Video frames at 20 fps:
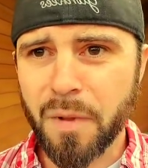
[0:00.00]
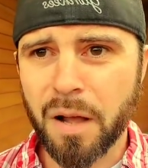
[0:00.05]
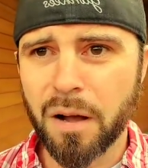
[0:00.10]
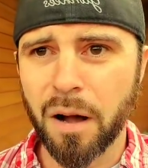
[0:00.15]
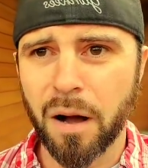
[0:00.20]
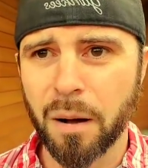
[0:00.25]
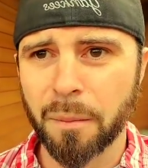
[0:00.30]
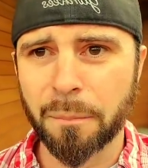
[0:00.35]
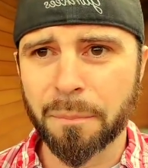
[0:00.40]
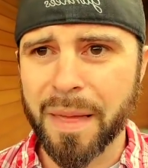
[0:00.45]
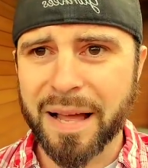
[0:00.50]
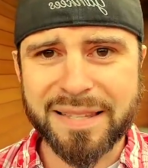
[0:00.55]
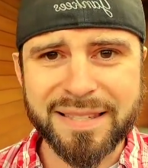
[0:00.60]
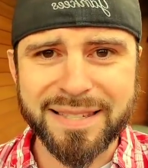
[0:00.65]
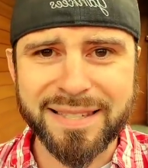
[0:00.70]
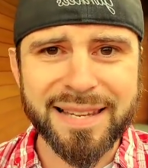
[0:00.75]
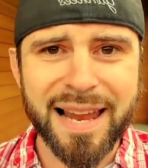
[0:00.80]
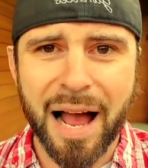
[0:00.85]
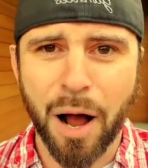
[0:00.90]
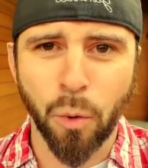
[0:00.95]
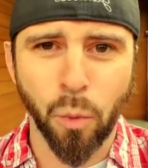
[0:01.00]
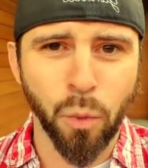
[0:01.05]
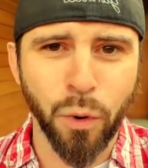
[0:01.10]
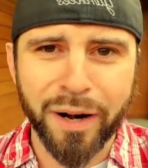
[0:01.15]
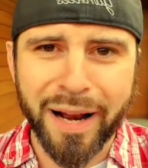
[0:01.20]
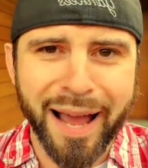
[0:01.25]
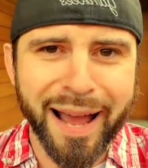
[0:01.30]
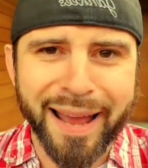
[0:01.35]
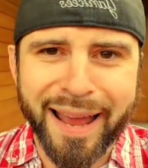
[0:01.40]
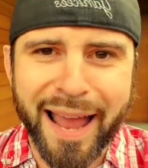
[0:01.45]
That's not
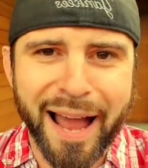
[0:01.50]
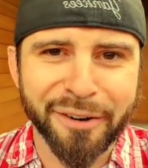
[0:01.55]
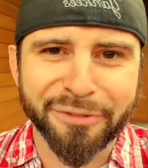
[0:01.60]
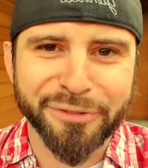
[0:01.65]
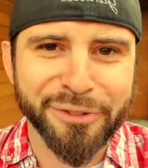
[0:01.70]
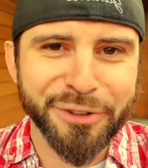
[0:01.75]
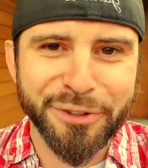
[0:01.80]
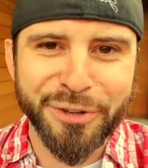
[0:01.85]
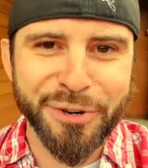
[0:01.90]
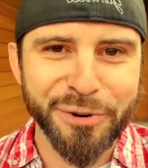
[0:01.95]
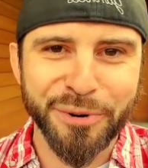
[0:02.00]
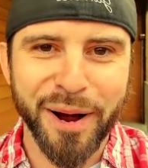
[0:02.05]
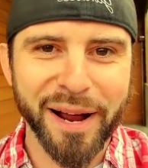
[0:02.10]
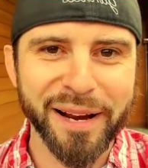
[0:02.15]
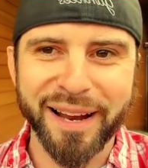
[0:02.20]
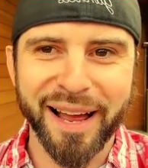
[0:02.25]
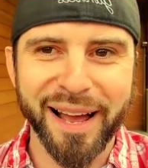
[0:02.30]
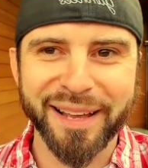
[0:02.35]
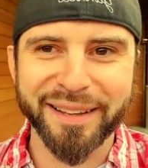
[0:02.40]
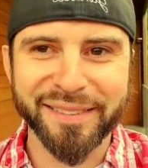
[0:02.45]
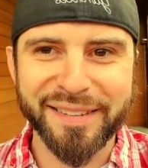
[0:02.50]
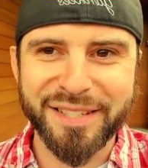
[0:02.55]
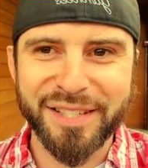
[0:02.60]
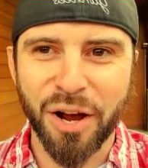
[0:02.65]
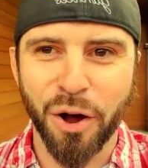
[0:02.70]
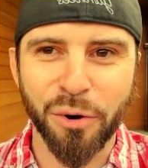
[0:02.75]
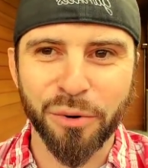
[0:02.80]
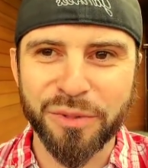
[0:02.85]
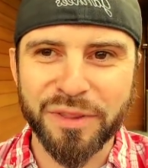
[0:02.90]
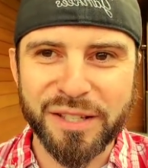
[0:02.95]
what I have to do.
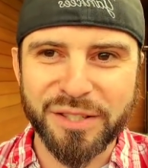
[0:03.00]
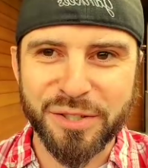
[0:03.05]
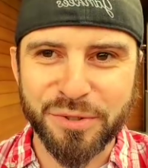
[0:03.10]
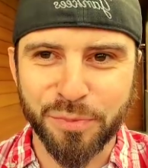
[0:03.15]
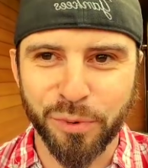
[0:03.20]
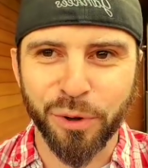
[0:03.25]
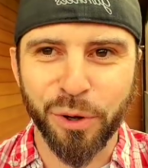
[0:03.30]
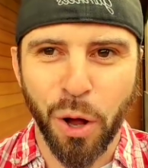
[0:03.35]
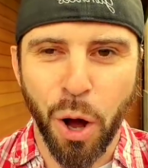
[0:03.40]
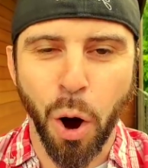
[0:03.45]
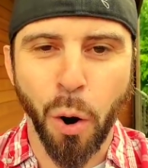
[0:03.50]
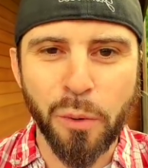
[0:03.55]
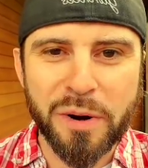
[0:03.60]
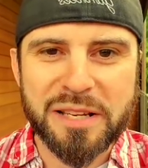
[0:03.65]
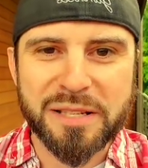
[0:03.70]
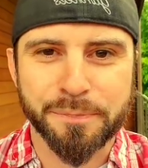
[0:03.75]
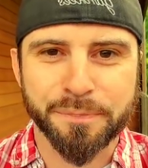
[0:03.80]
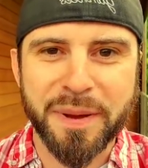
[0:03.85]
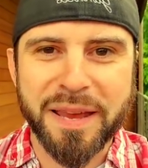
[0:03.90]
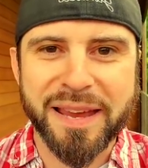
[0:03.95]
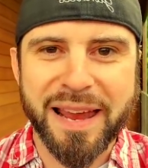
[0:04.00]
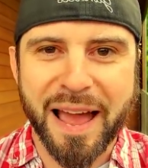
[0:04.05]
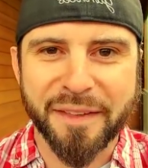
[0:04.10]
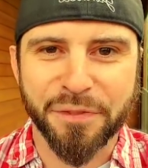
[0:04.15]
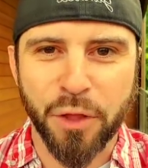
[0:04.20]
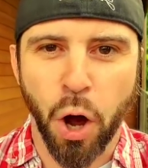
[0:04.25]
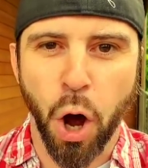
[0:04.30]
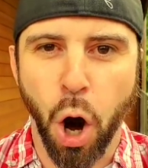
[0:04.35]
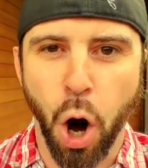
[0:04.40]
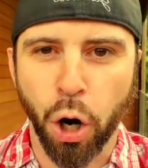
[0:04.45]
This will always be at
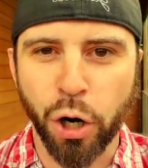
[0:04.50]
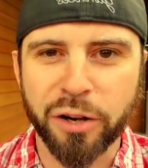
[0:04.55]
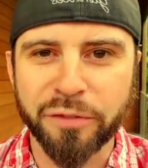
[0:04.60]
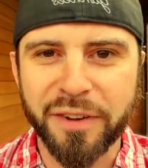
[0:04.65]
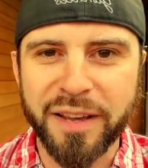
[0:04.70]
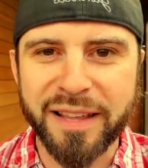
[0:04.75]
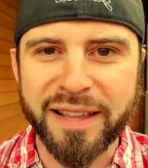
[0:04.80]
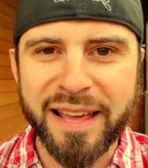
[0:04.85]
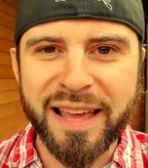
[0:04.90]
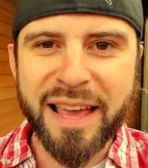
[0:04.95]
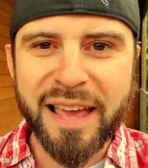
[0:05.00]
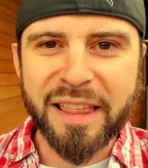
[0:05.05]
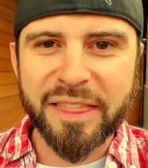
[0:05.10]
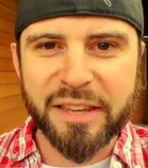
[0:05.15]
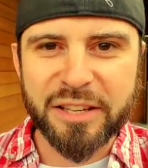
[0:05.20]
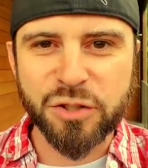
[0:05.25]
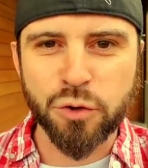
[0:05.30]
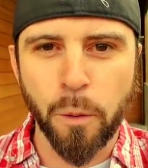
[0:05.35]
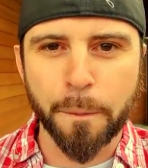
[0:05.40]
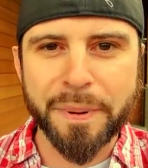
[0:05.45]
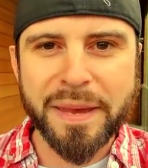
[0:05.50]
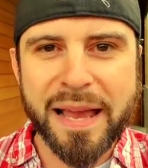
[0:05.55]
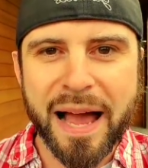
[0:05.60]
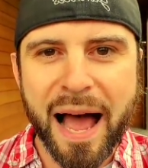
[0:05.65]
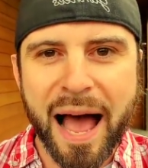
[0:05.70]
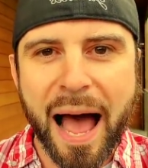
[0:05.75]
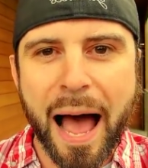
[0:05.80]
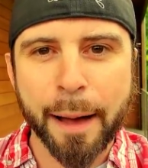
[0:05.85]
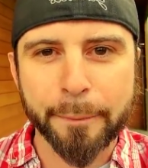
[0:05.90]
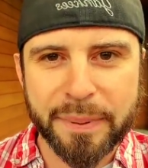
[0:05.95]
the heart of it. This will be a
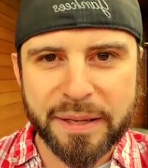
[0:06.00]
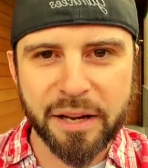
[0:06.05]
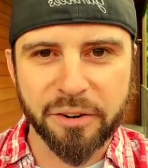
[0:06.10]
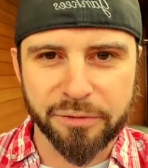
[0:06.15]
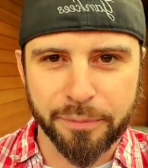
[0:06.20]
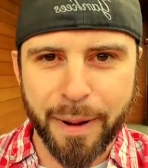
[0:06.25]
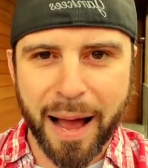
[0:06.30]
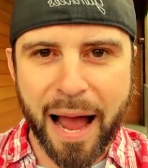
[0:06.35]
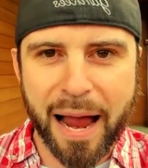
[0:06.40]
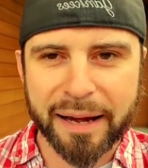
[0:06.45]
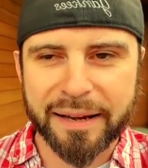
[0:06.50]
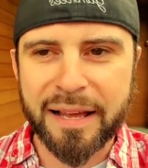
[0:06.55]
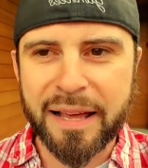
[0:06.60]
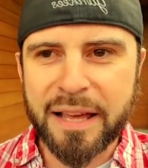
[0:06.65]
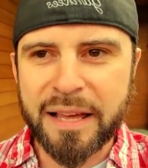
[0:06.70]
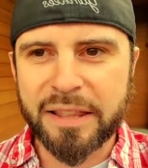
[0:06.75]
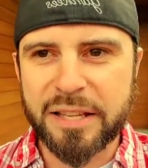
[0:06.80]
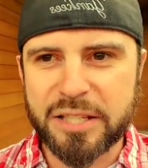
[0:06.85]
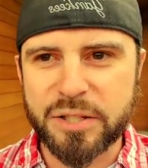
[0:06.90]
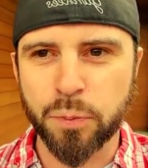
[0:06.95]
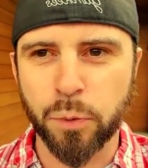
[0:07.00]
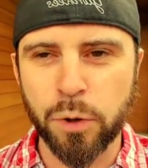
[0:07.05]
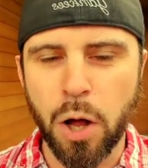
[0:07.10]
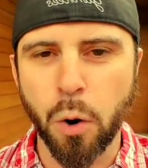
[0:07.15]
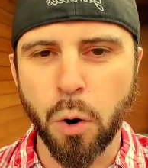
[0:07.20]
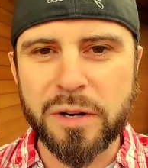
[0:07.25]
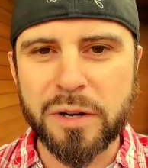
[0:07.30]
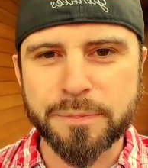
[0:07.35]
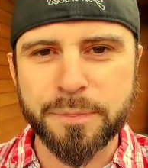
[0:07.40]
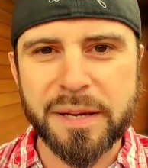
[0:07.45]
hobby of mine. This will
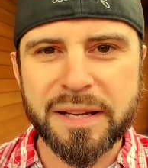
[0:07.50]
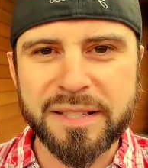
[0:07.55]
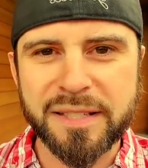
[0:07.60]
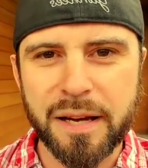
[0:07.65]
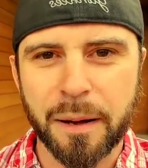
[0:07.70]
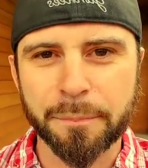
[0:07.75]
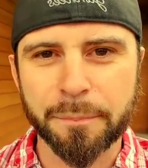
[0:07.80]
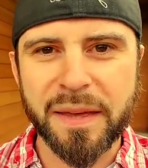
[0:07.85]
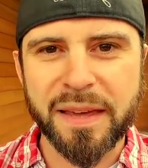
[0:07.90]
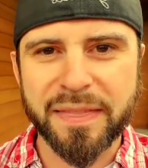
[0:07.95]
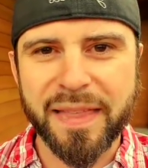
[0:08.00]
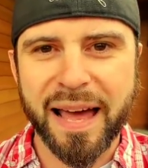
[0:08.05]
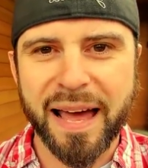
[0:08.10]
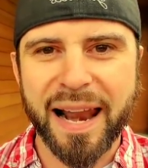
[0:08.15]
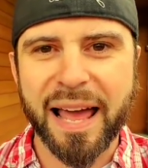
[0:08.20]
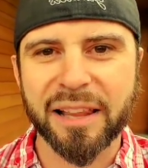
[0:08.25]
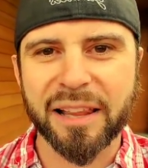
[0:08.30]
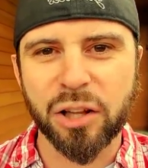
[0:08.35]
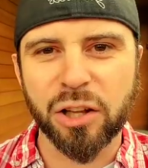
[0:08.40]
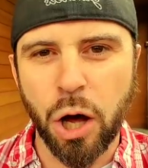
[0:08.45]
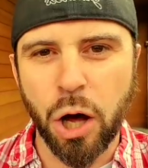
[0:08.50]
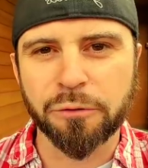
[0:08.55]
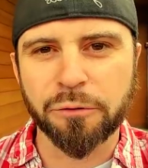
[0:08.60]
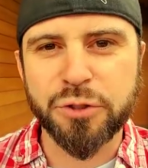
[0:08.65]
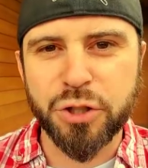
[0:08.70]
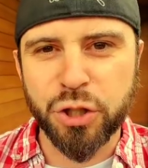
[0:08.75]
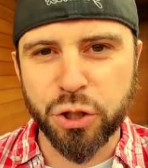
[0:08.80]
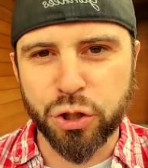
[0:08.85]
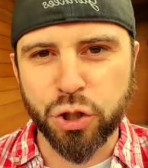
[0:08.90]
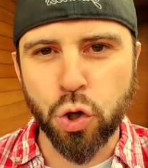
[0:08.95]
always be something that I love
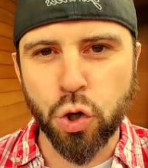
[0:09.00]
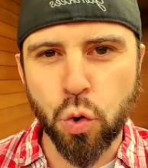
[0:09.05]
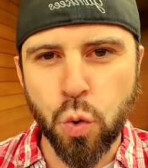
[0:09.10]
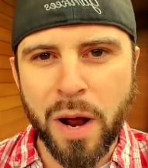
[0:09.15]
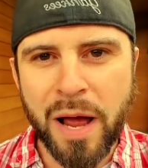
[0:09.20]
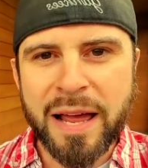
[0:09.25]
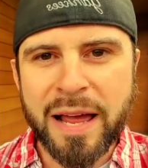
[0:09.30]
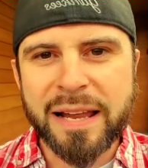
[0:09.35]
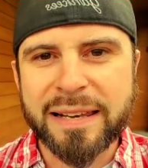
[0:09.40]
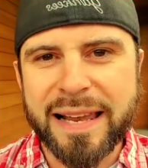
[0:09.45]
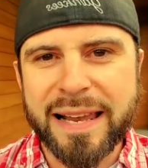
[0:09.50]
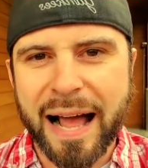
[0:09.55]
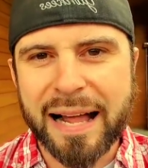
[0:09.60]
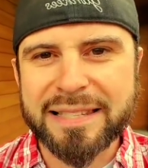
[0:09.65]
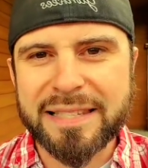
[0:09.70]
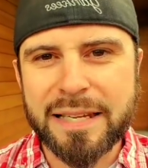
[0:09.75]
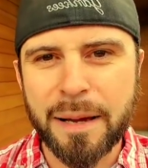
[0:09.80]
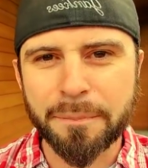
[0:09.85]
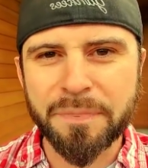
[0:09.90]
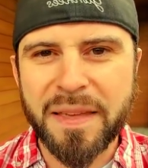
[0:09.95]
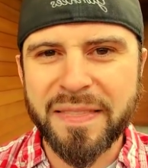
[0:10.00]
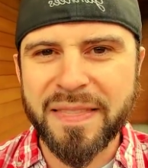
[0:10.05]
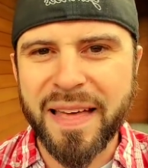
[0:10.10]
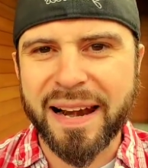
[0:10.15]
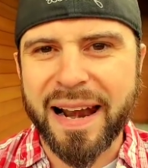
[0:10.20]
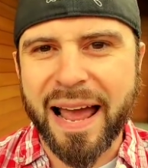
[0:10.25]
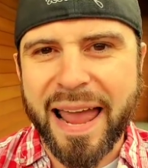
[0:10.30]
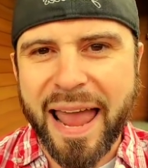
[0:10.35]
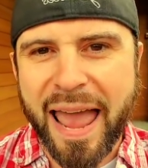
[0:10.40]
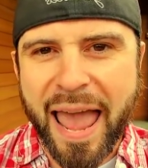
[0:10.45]
to do, not something that
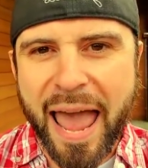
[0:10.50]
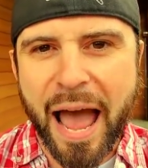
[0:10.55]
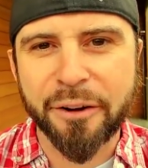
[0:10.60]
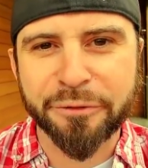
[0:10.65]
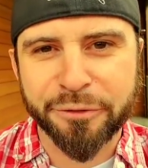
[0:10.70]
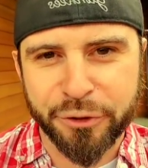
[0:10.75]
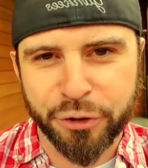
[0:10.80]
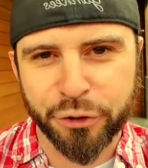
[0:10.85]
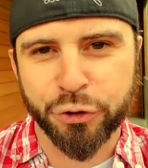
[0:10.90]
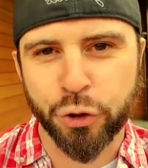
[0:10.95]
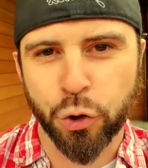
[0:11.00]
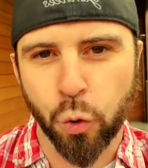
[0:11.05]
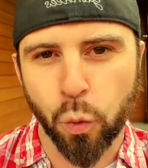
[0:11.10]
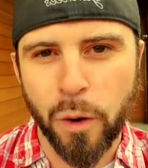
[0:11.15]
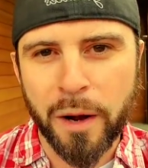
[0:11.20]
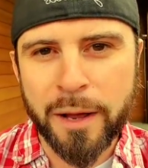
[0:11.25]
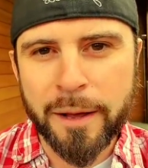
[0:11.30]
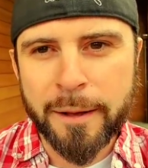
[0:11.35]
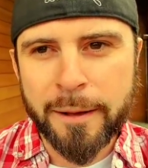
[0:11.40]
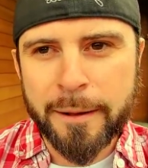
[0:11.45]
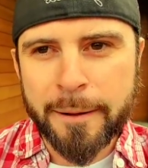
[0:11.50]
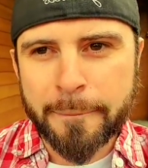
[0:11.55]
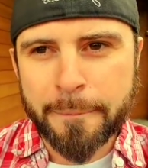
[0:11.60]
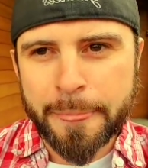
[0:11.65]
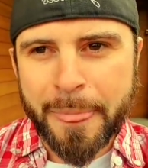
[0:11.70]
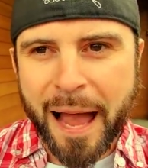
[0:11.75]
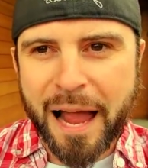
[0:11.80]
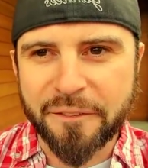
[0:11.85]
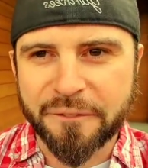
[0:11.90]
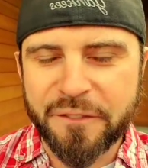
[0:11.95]
I have to do.
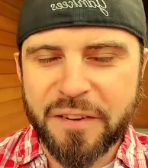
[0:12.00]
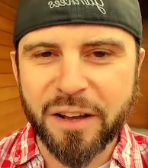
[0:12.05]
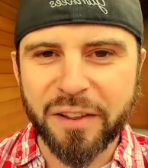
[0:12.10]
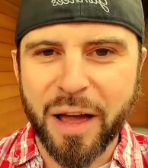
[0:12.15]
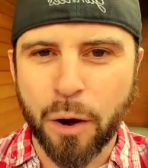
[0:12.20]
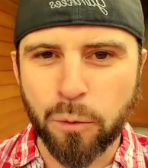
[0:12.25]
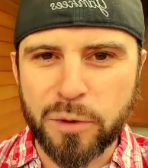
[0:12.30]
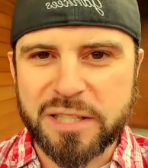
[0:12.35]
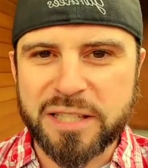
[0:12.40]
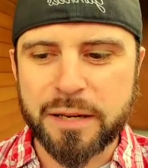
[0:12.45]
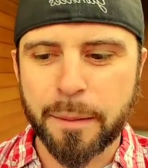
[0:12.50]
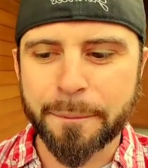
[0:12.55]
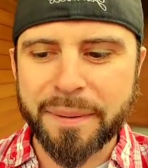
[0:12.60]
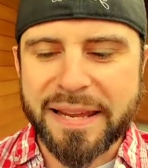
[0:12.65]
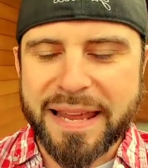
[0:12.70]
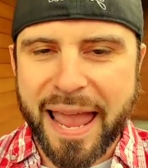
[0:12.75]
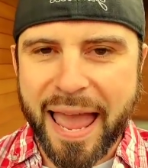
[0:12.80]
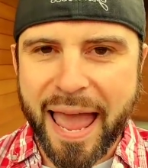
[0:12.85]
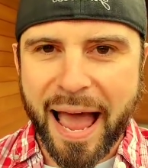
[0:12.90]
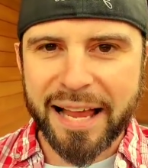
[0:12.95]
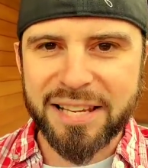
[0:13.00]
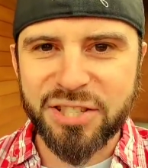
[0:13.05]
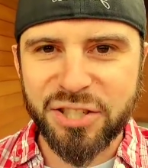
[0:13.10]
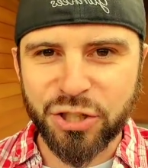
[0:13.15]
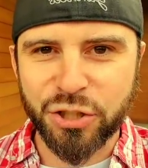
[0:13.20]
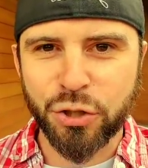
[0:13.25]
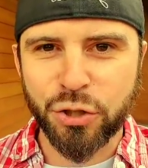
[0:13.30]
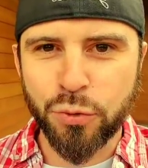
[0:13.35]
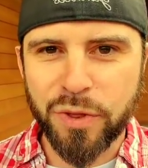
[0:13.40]
I feel that when somebody has to do